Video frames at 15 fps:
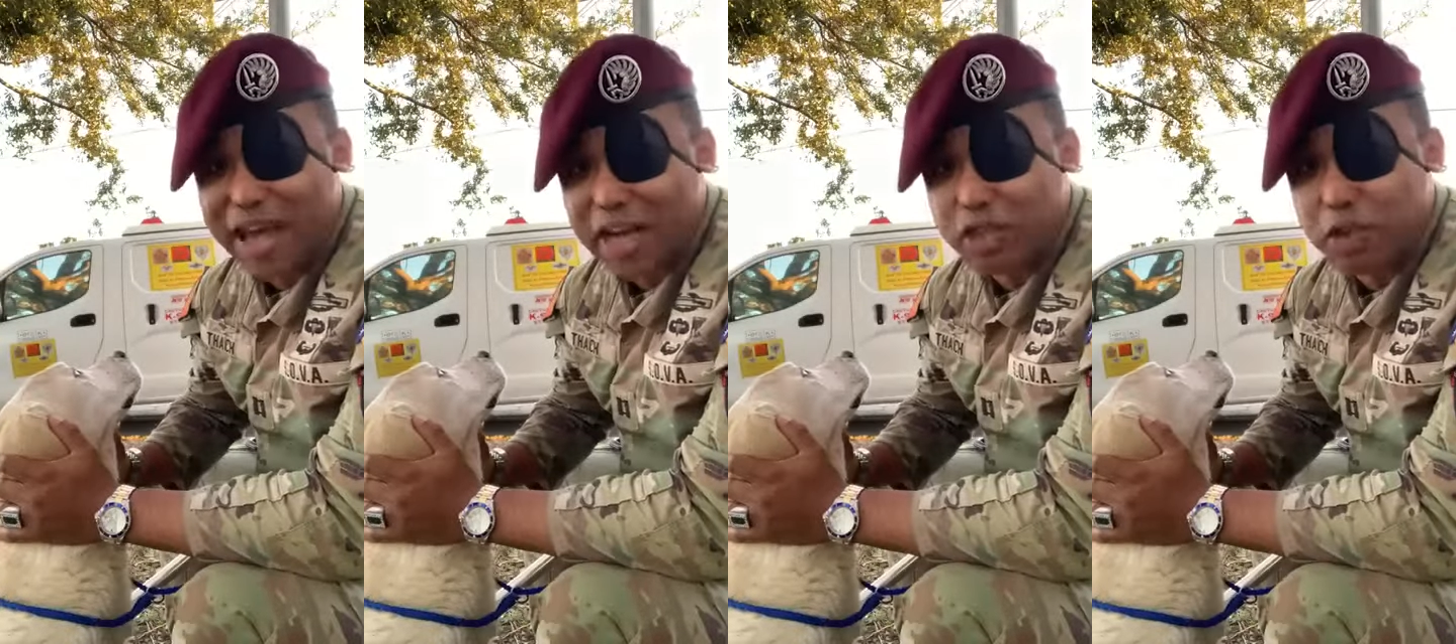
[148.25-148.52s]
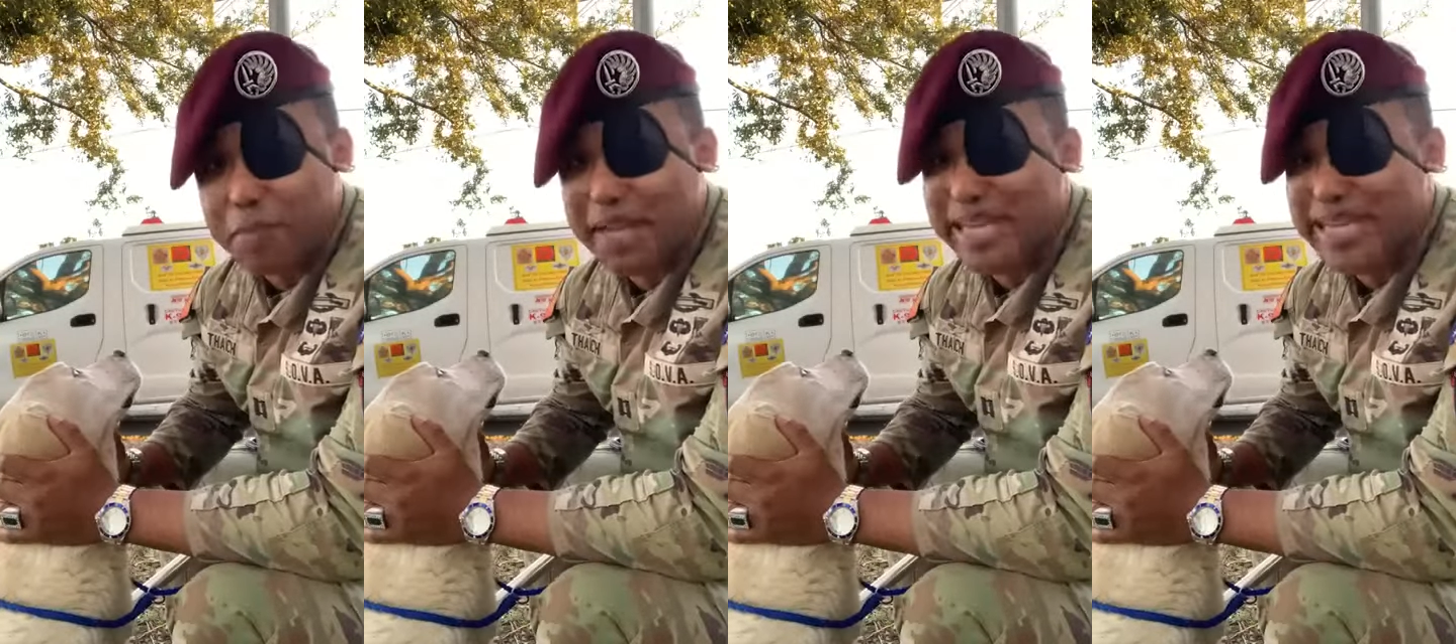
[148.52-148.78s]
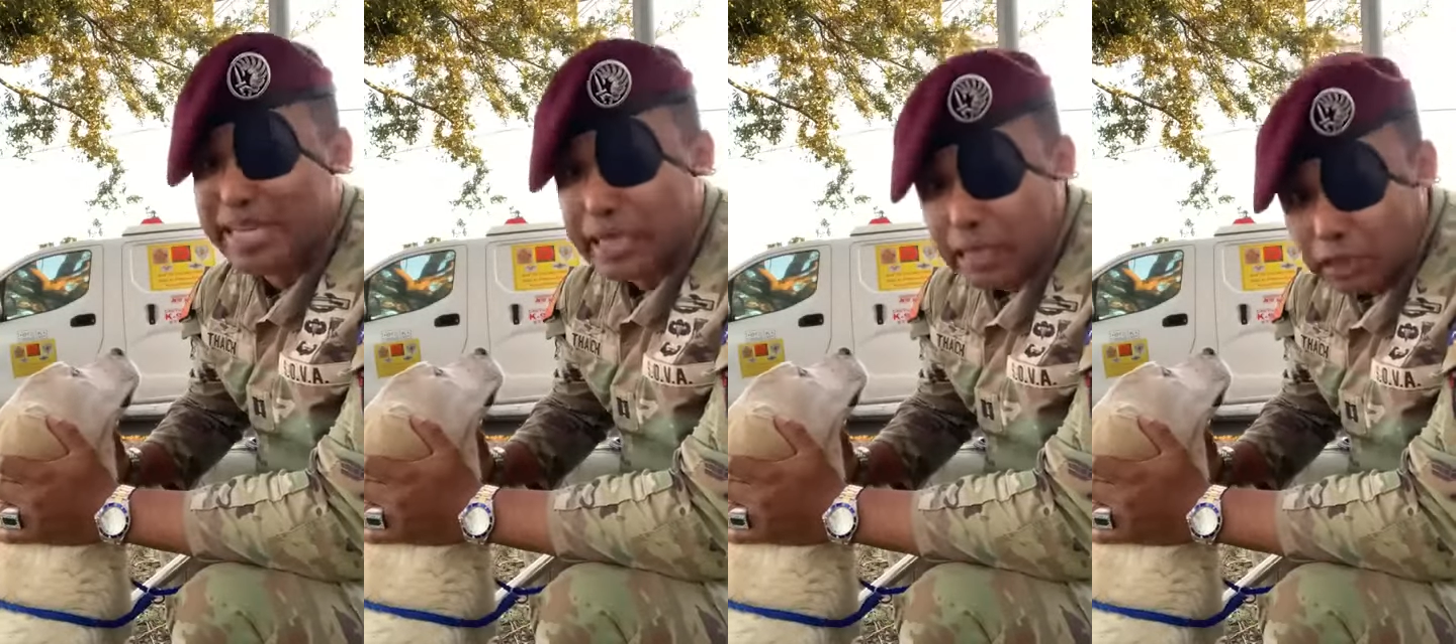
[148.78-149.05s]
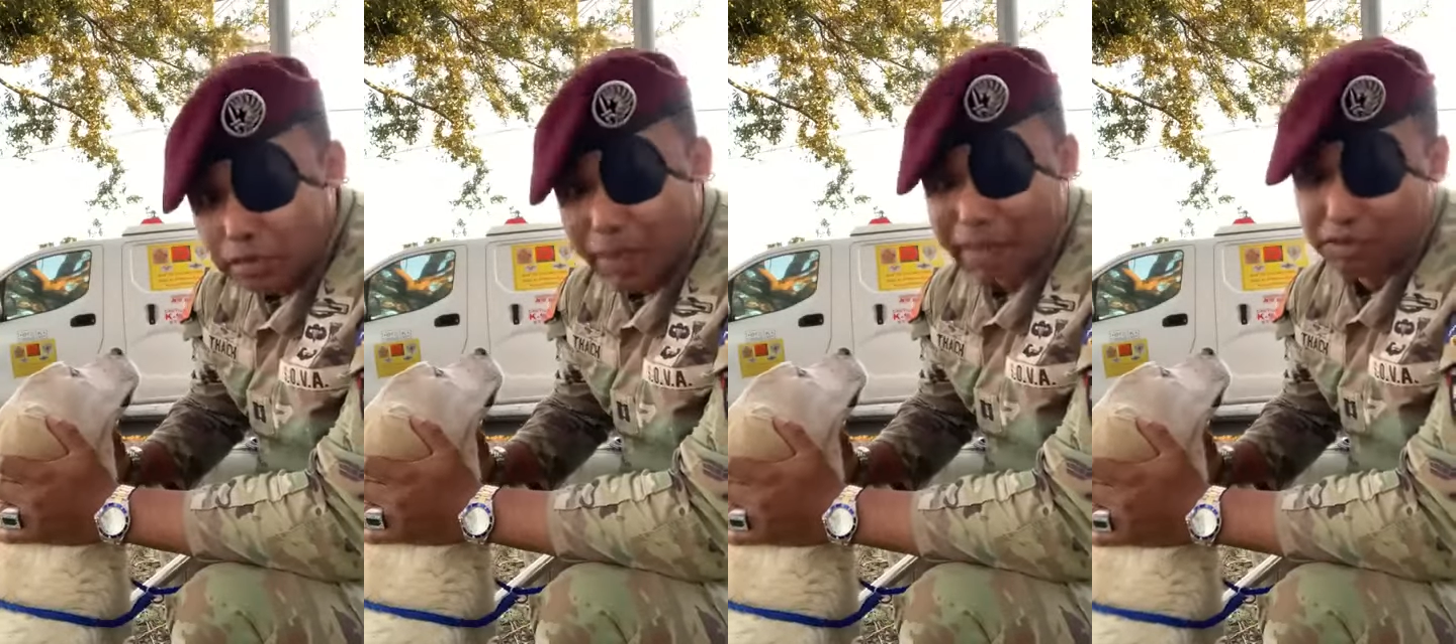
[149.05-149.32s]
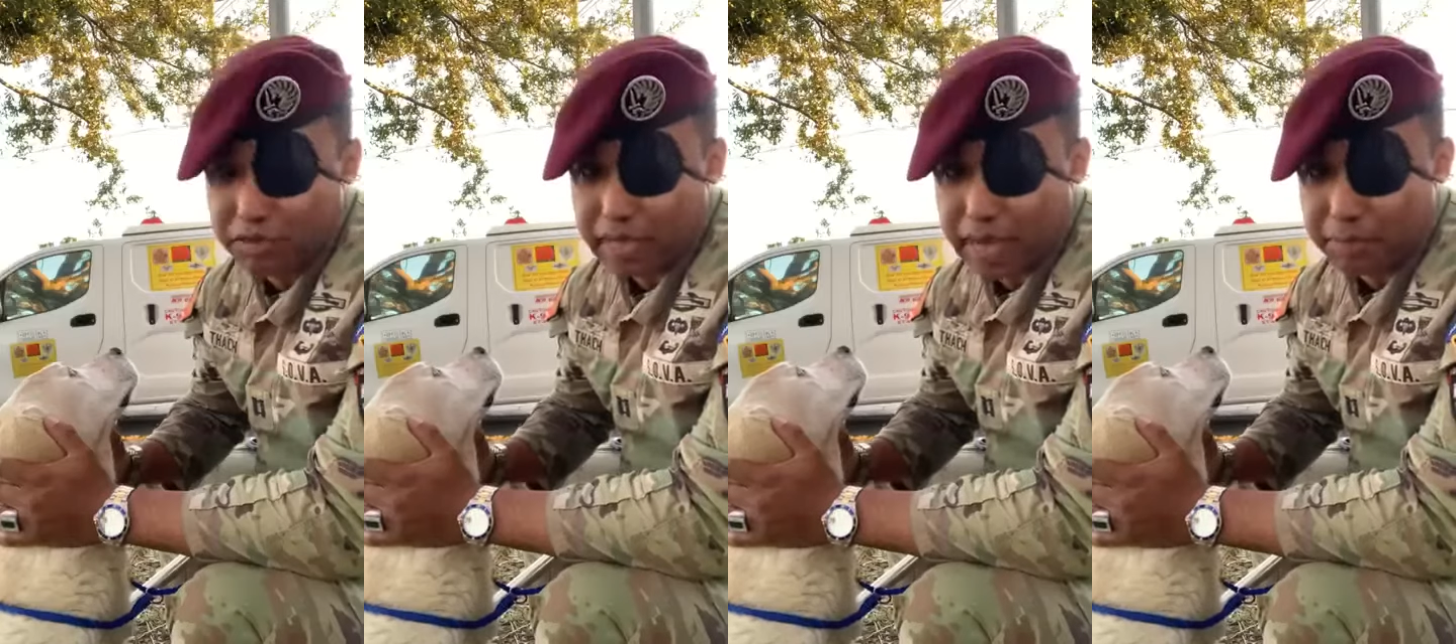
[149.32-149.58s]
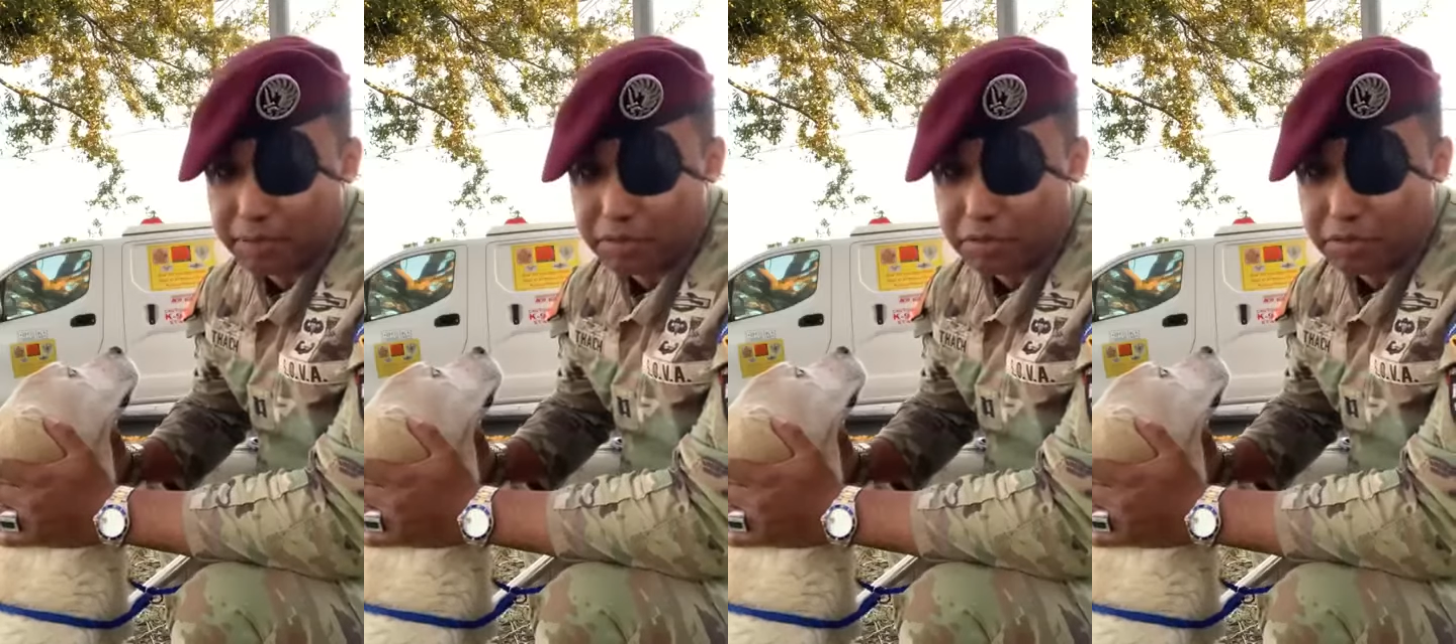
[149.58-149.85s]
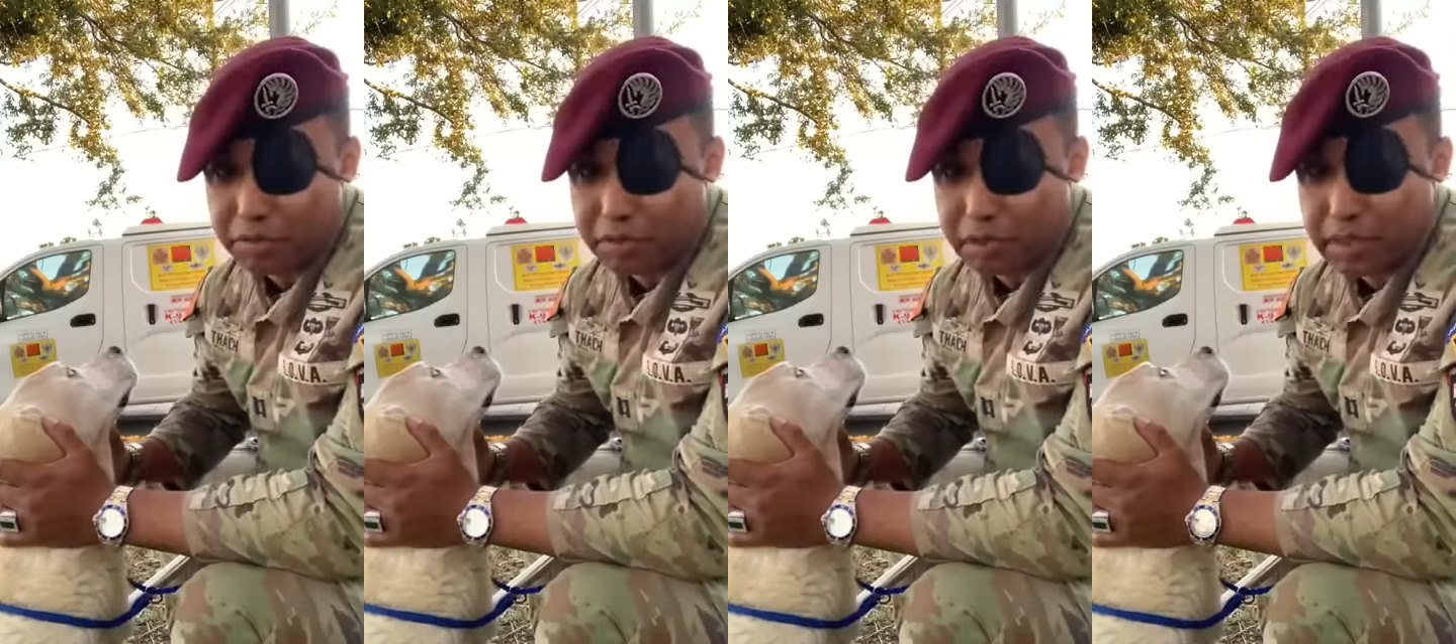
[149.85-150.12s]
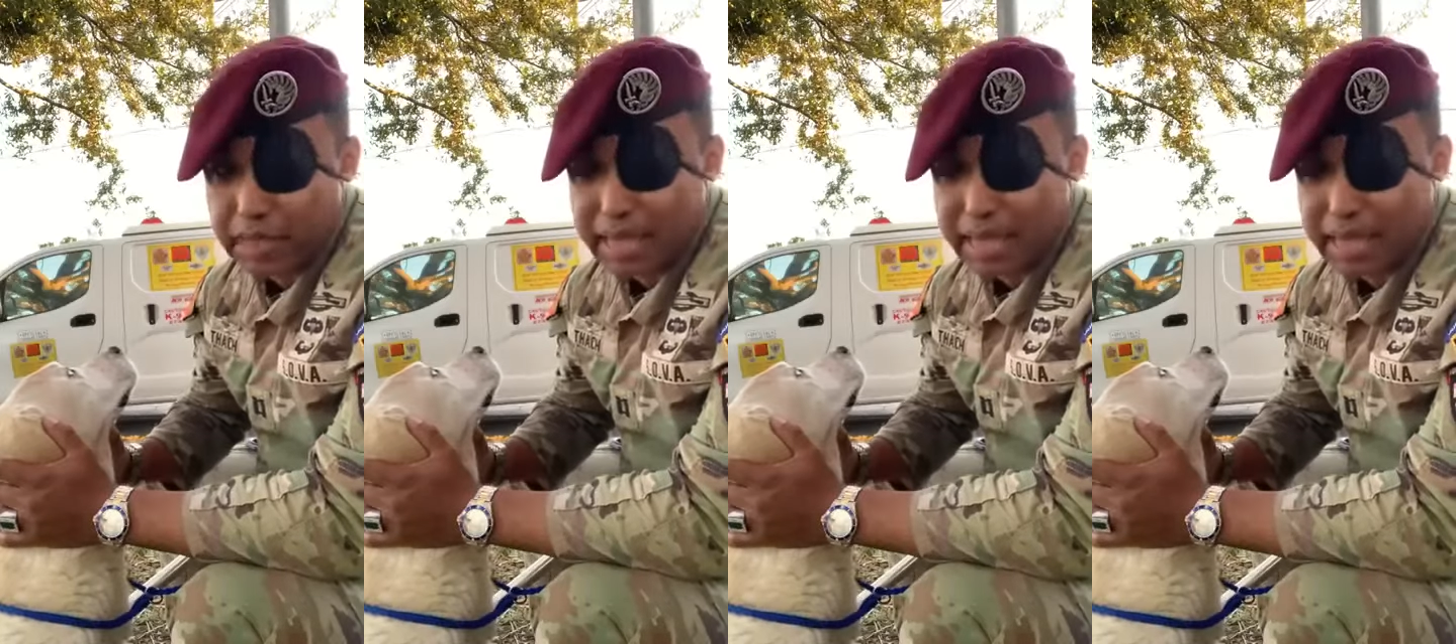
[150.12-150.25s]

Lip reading: actually been killed by scammers,